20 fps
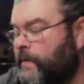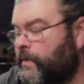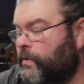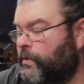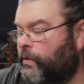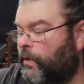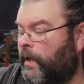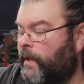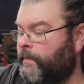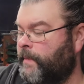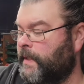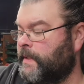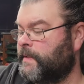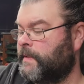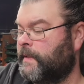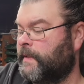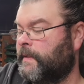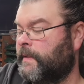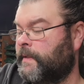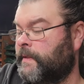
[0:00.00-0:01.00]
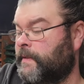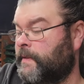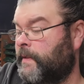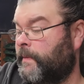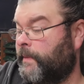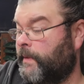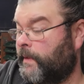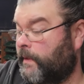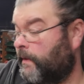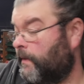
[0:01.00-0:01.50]
straw mixed in because
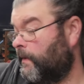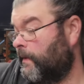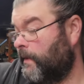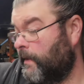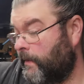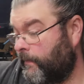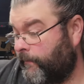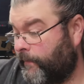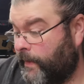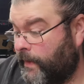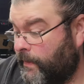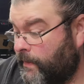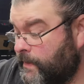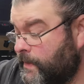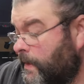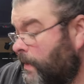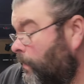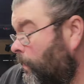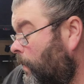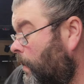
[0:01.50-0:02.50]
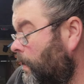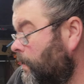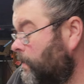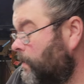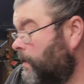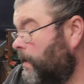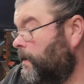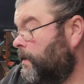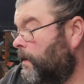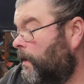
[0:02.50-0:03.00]
some of the videos I
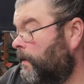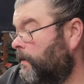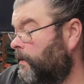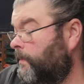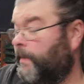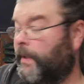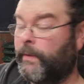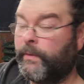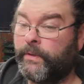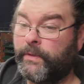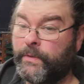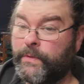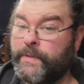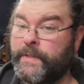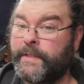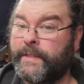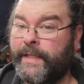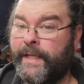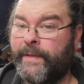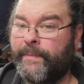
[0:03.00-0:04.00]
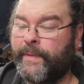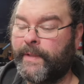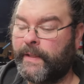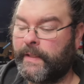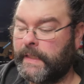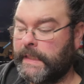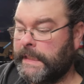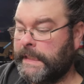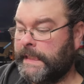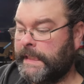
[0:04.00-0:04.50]
watched they talked about using that but
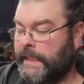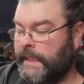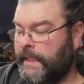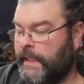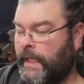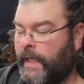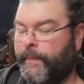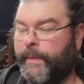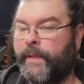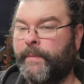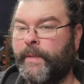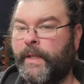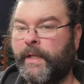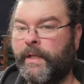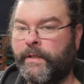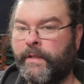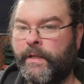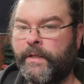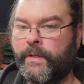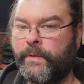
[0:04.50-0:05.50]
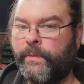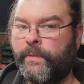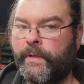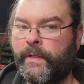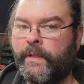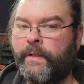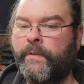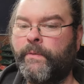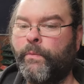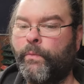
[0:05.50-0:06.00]
I'm gonna make another
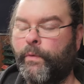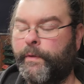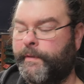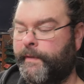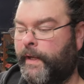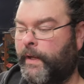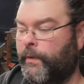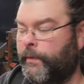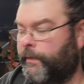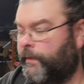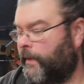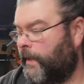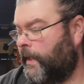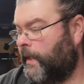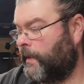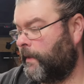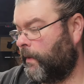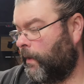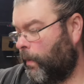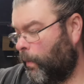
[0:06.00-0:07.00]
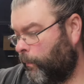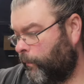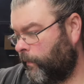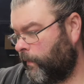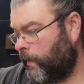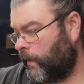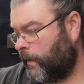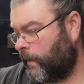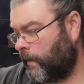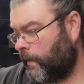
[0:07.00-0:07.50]
one without that and
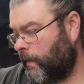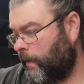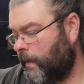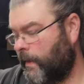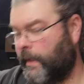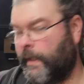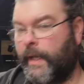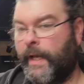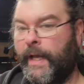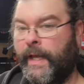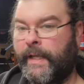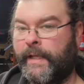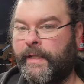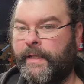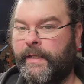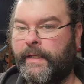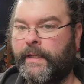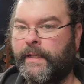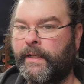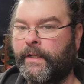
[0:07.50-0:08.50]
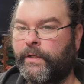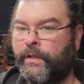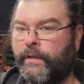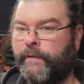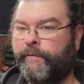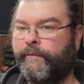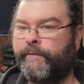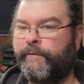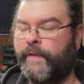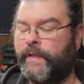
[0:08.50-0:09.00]
hopefully I can get a
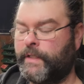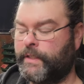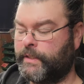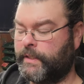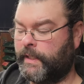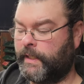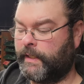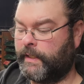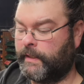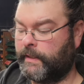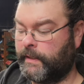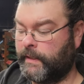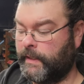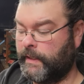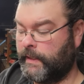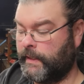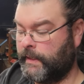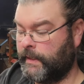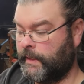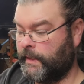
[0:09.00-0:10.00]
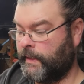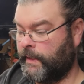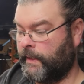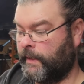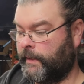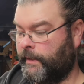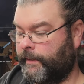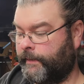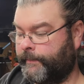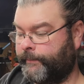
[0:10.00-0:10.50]
good finish on it
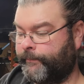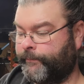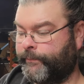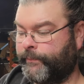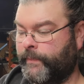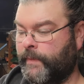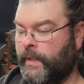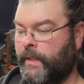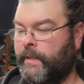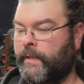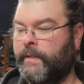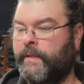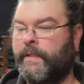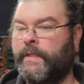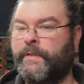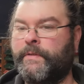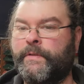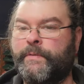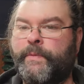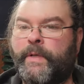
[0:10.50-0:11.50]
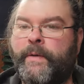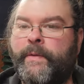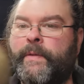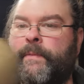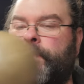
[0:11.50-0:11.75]
um, this was probably